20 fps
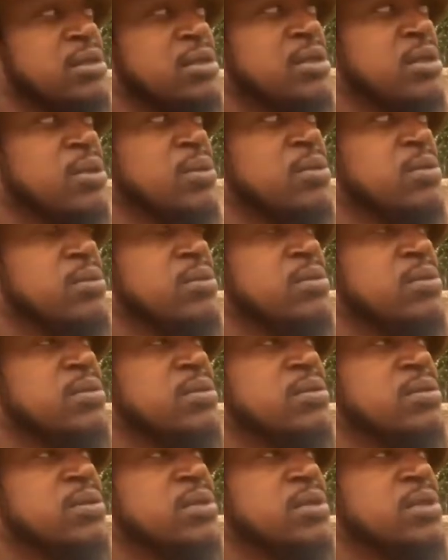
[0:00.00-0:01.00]
So
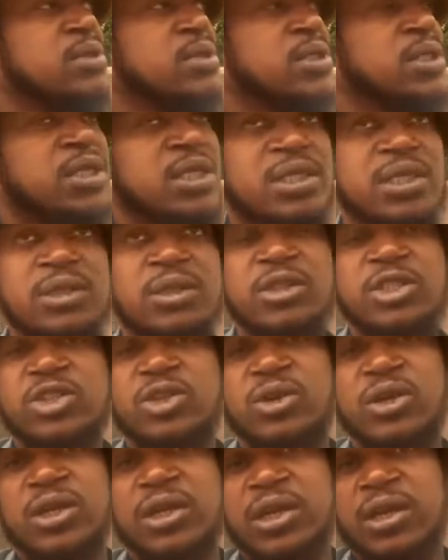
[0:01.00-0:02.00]
just
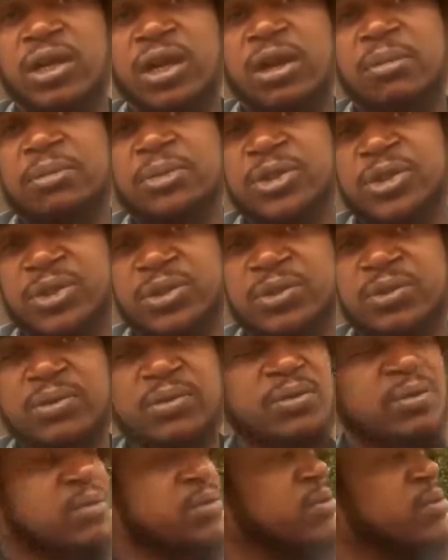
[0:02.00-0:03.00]
chalk it up
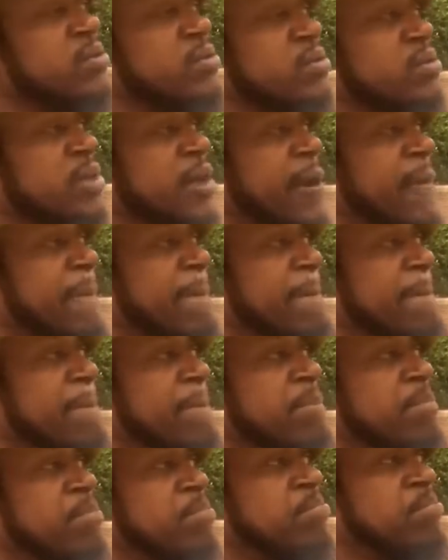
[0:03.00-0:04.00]
to
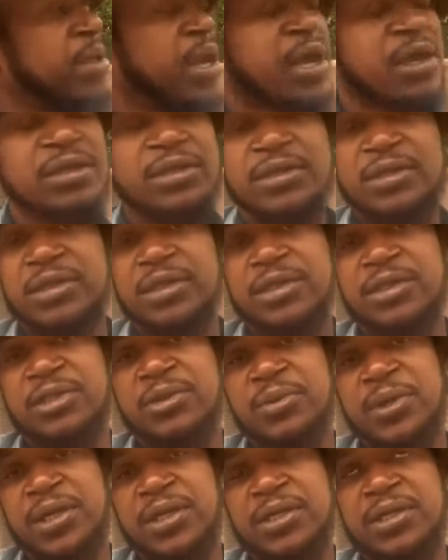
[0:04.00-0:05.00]
that
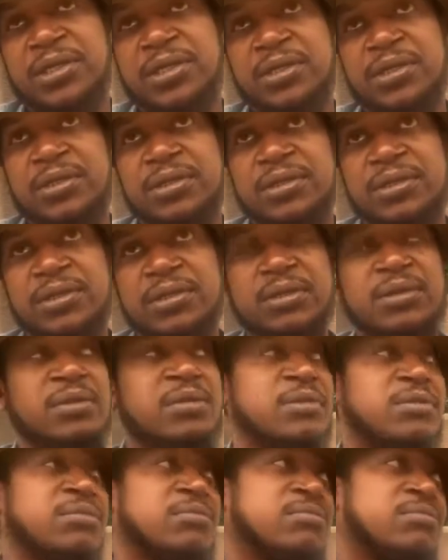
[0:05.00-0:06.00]
situation
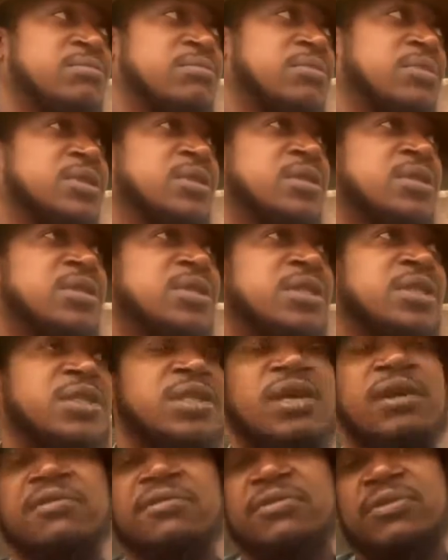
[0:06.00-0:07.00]
it's just
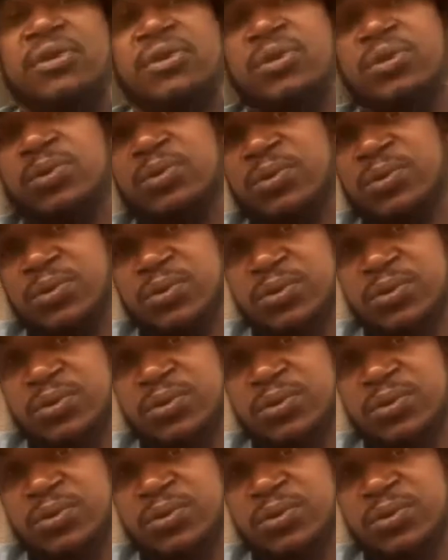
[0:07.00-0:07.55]
not for you.